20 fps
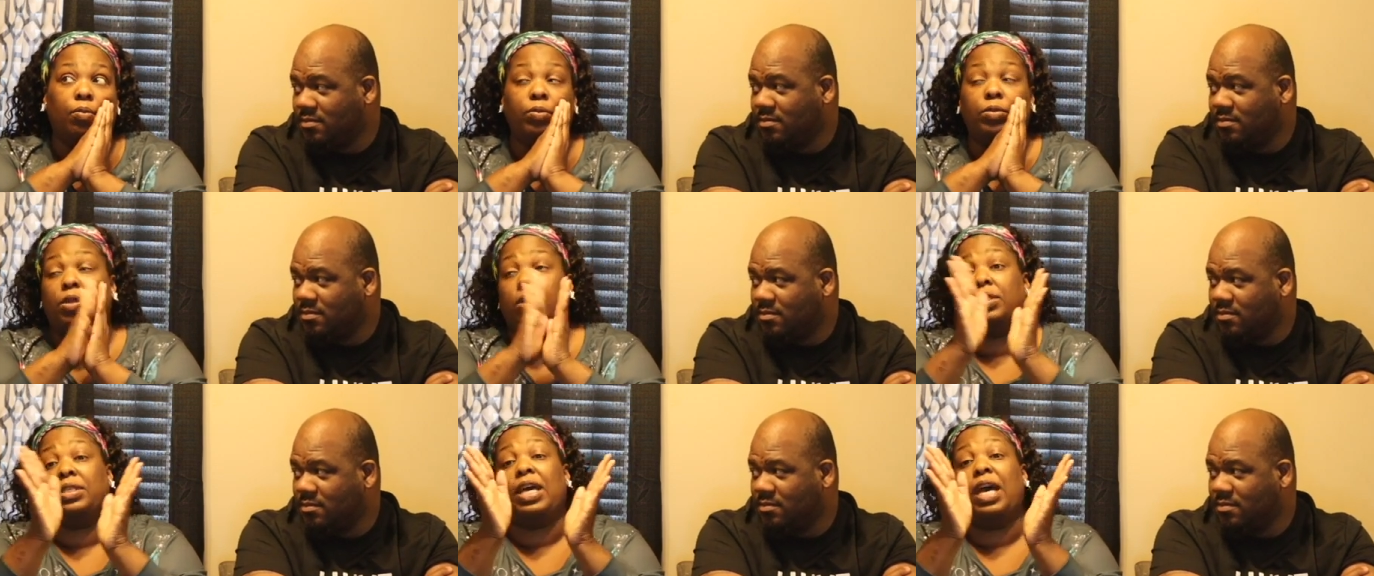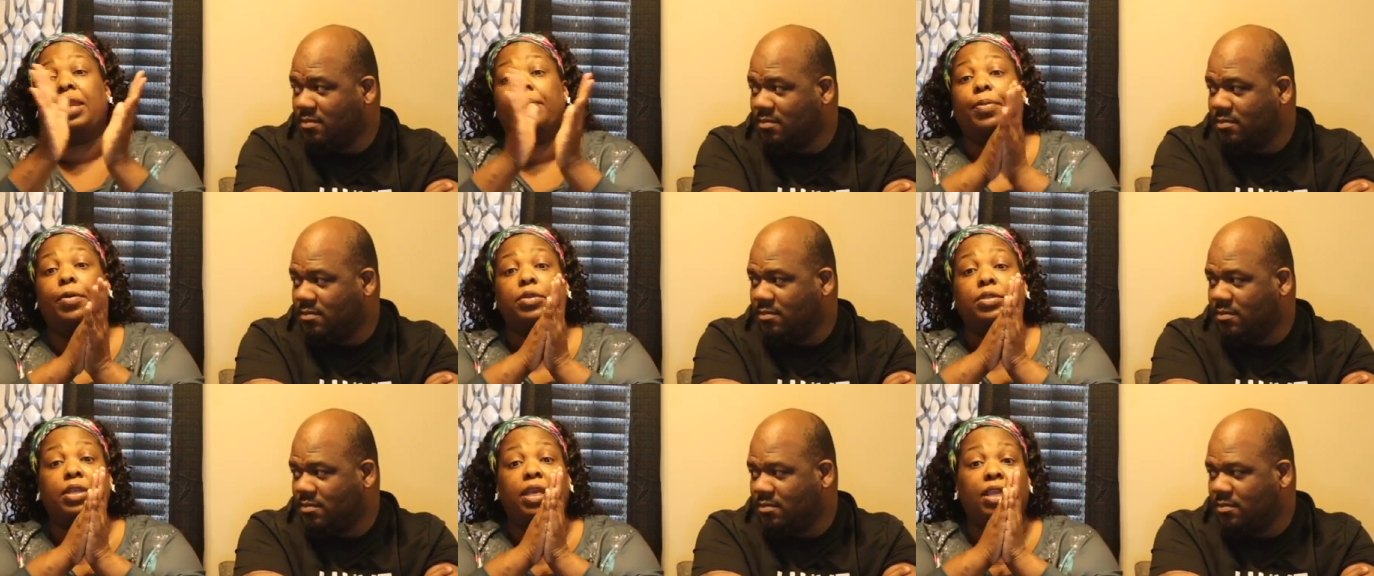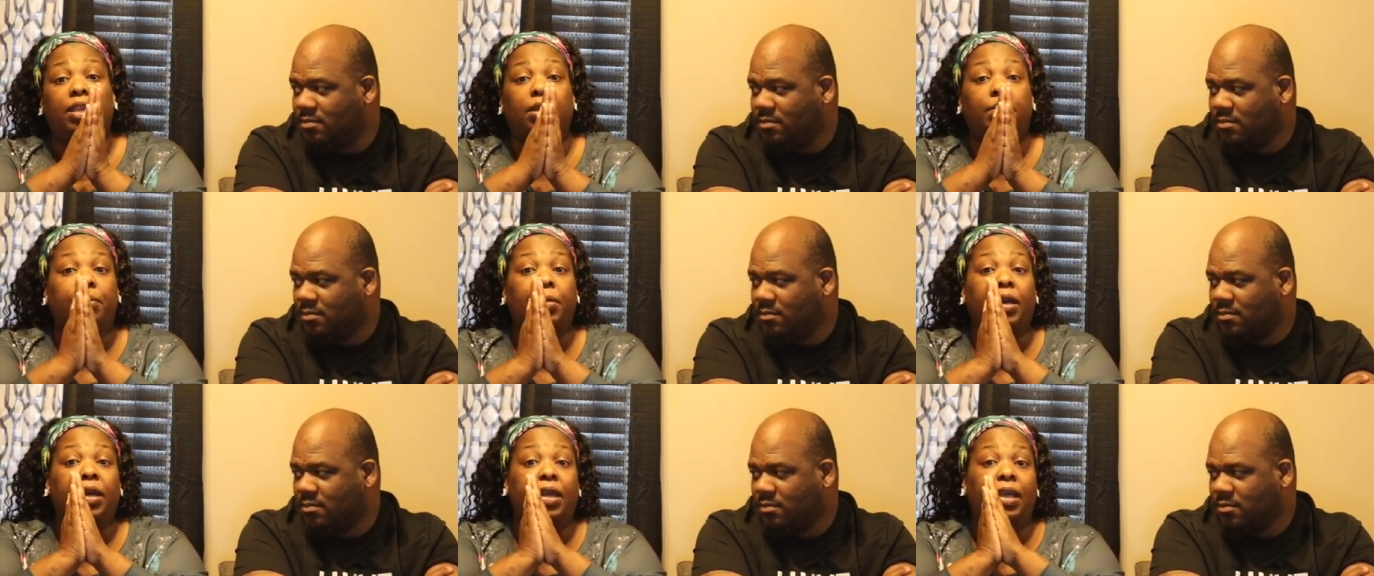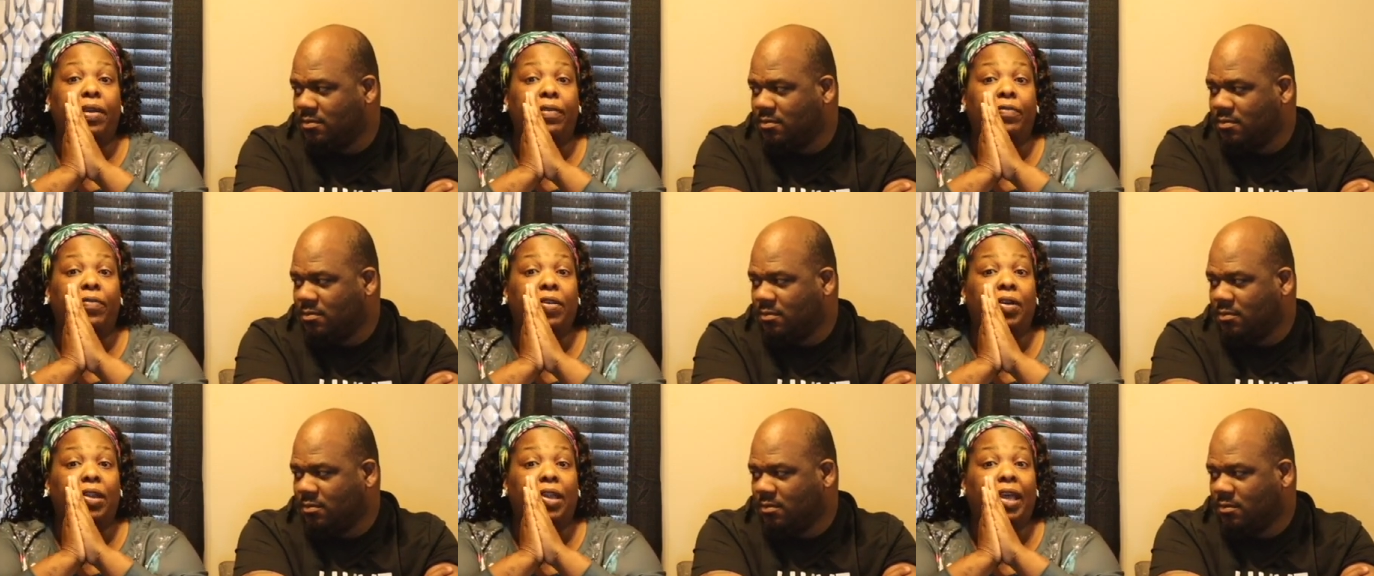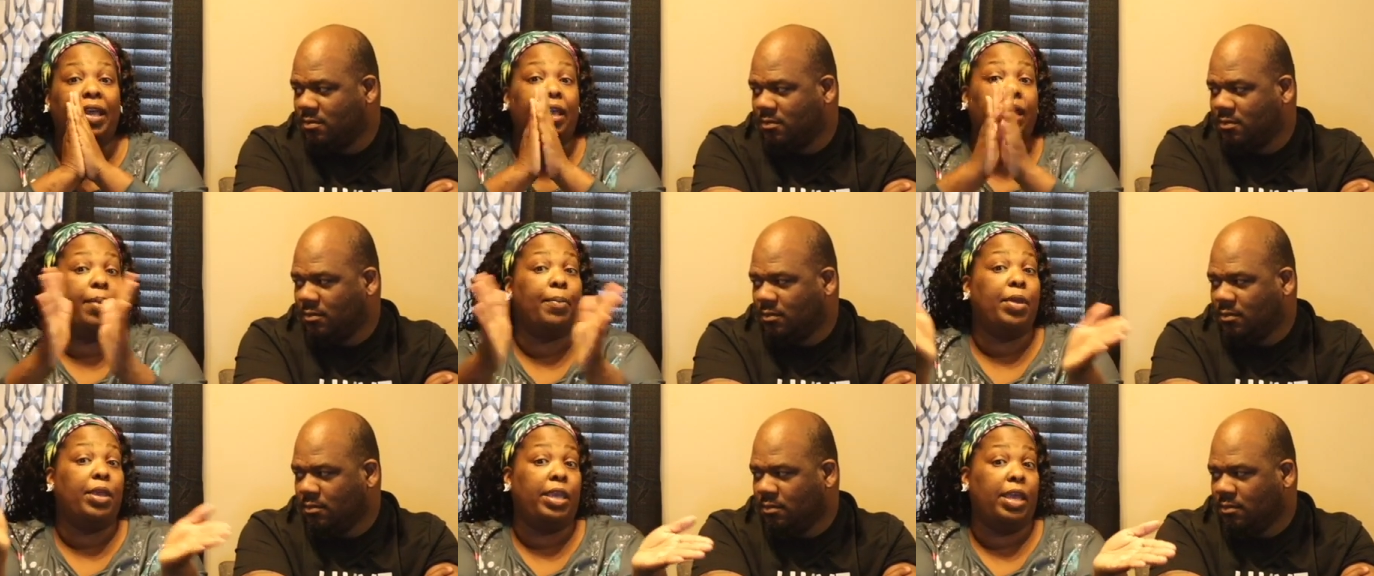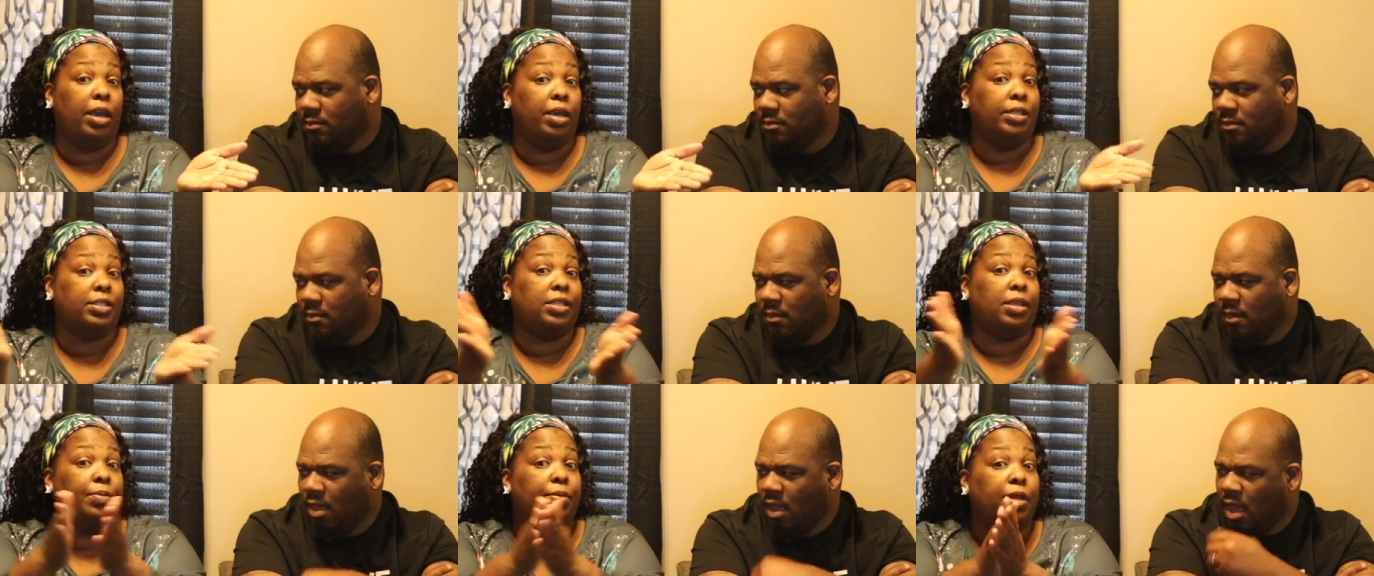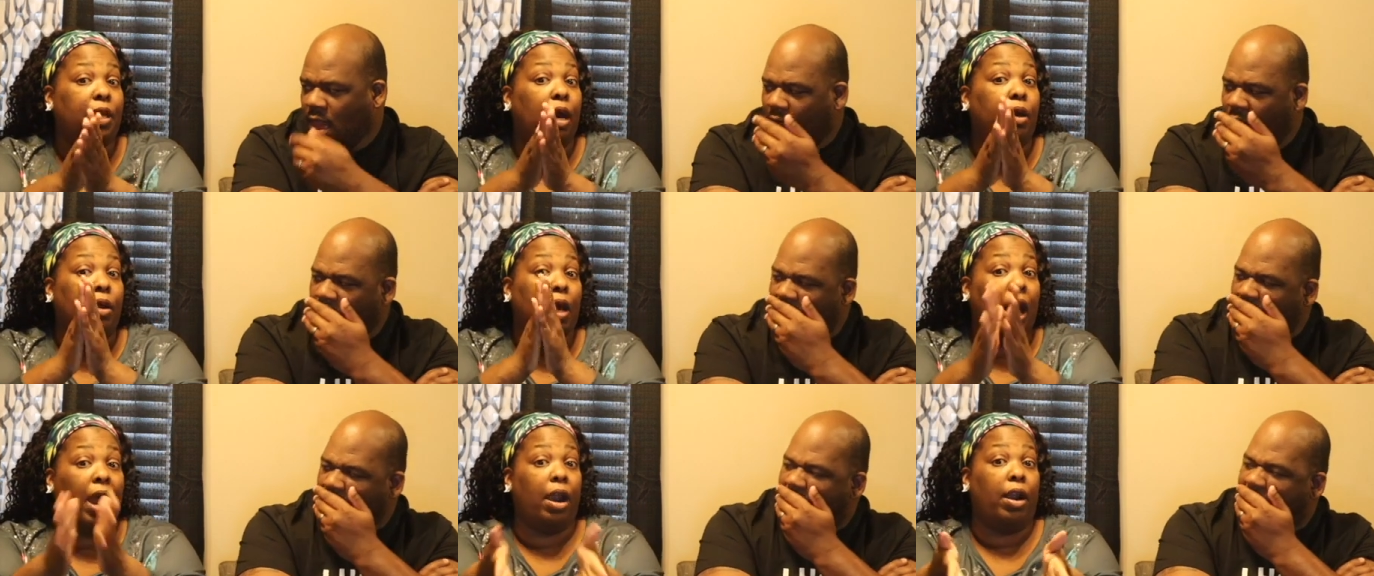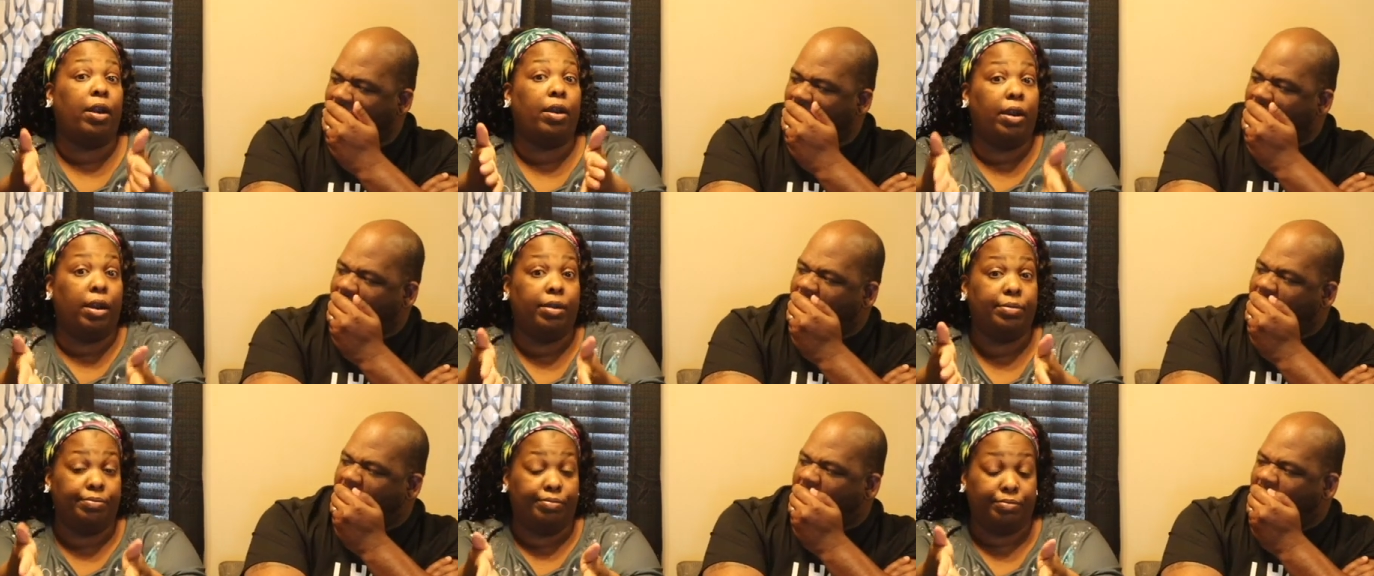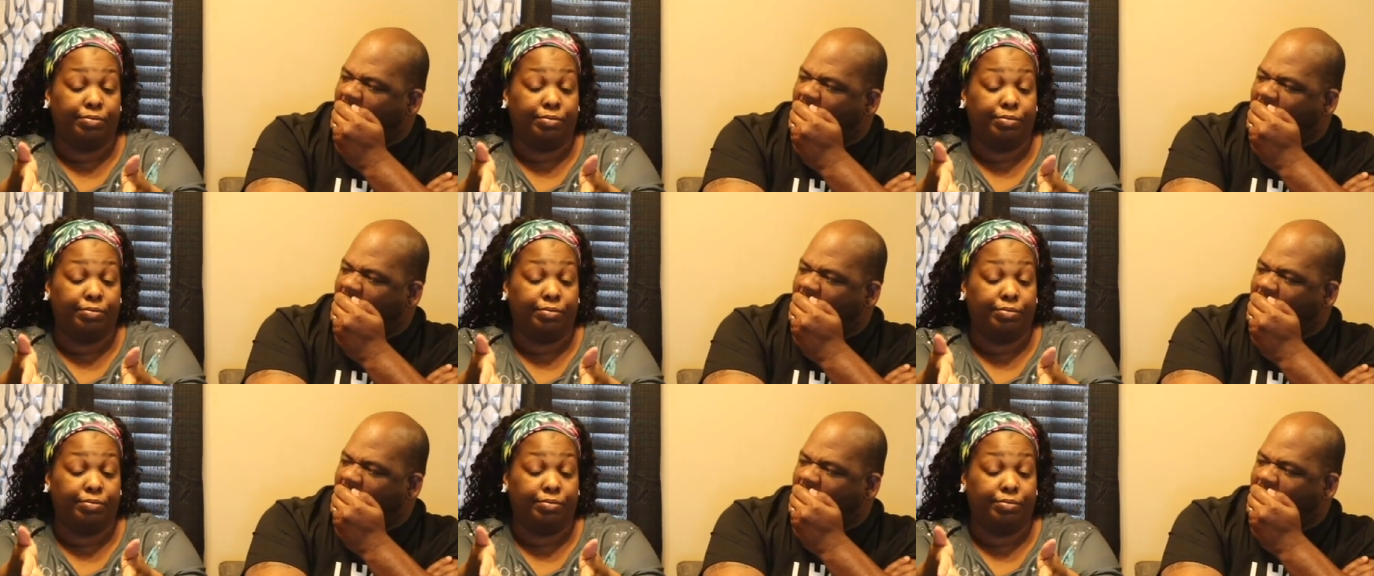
Speaker 1: decide to post again in the month and feel like I mean, yeah, some of y'all our